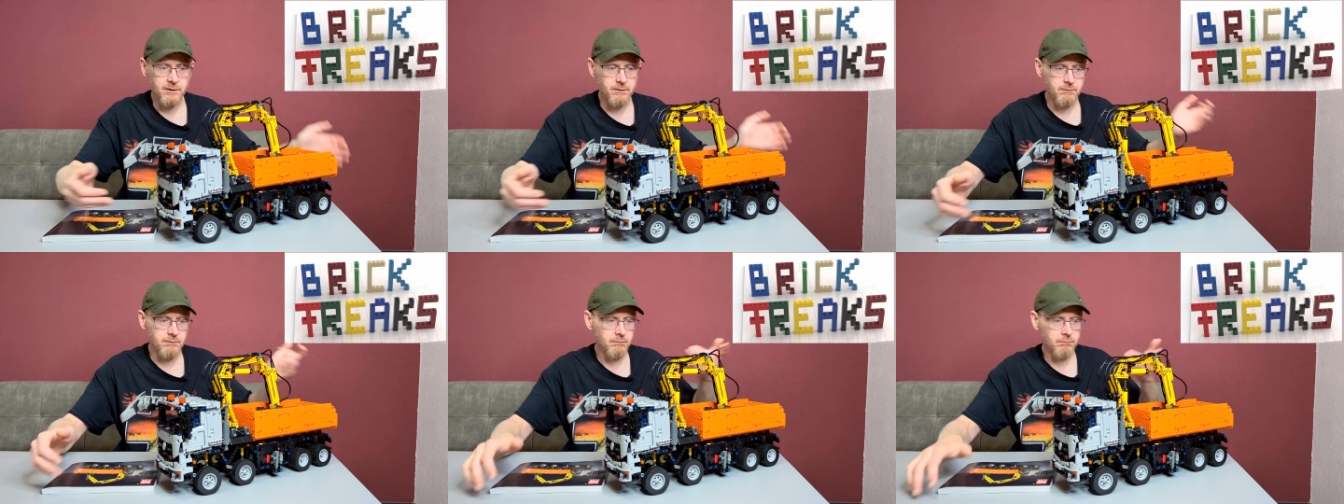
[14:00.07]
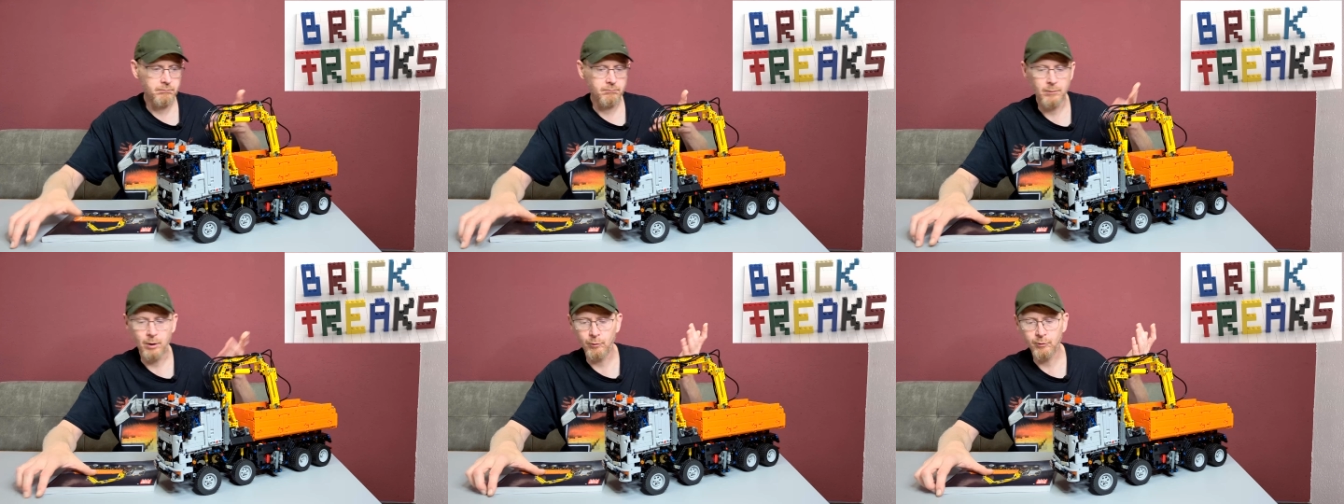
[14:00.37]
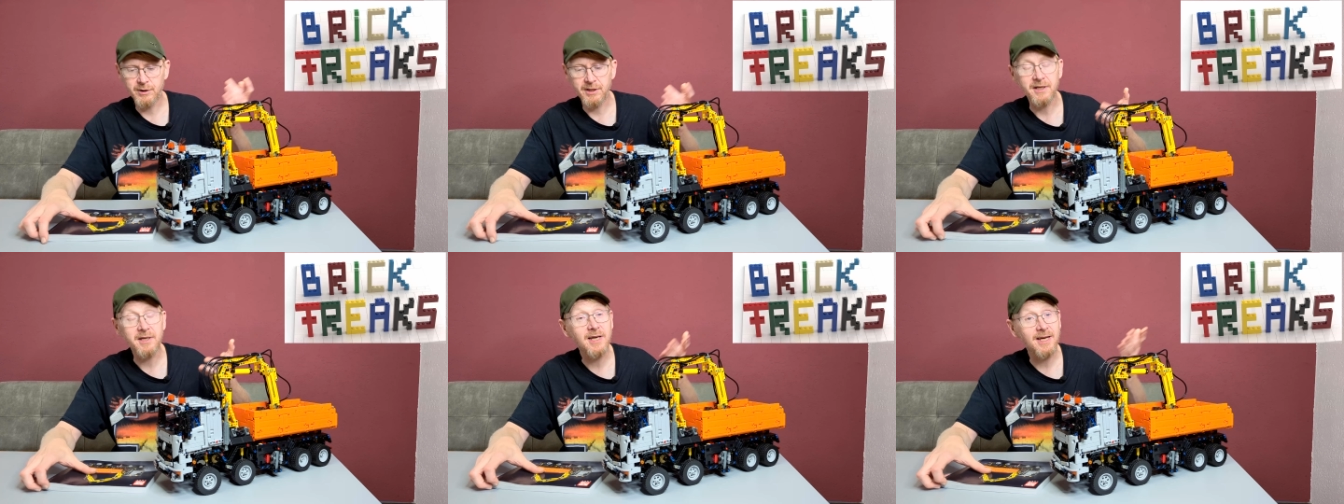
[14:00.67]
so
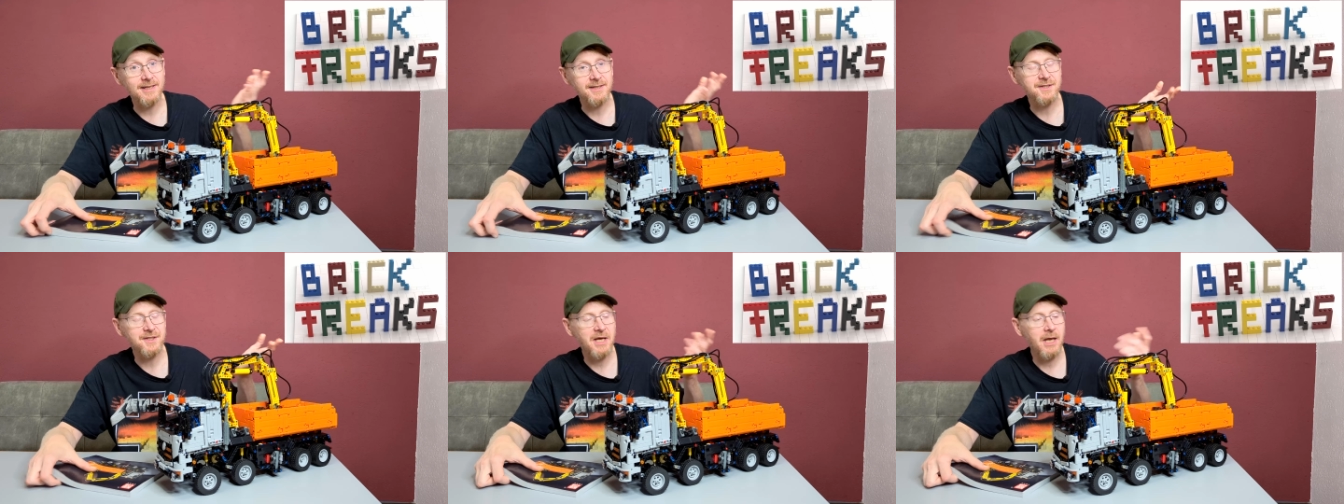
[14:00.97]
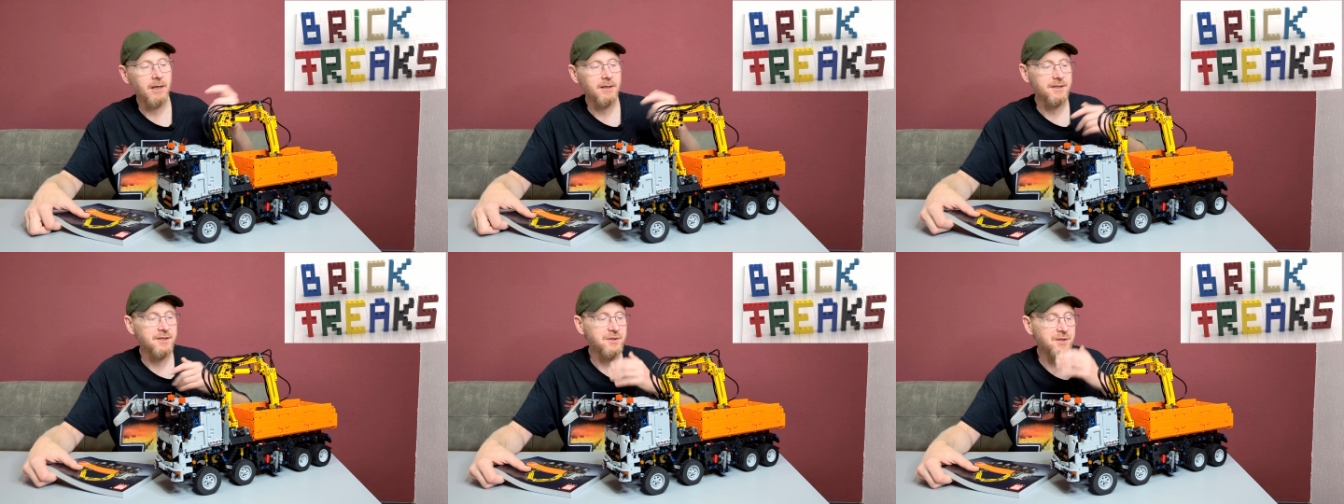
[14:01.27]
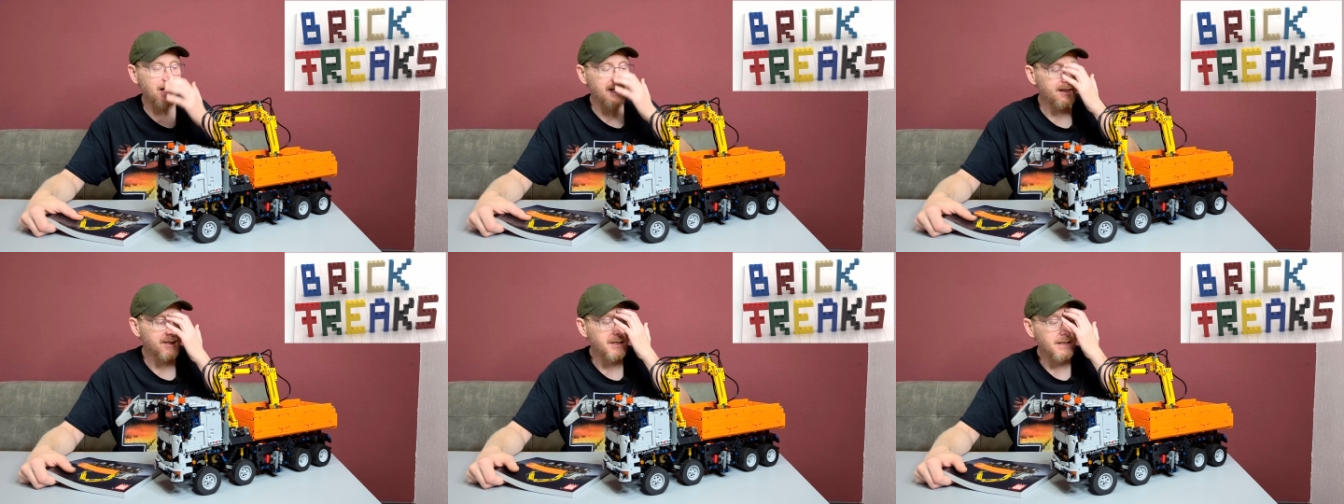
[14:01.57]
Mould can cancel the
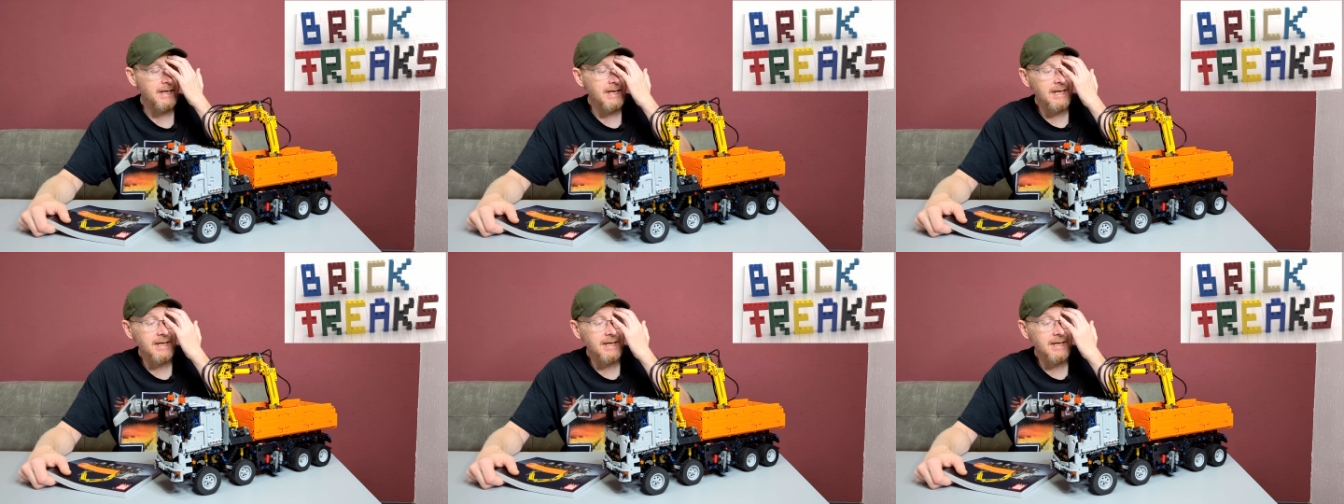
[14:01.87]
set.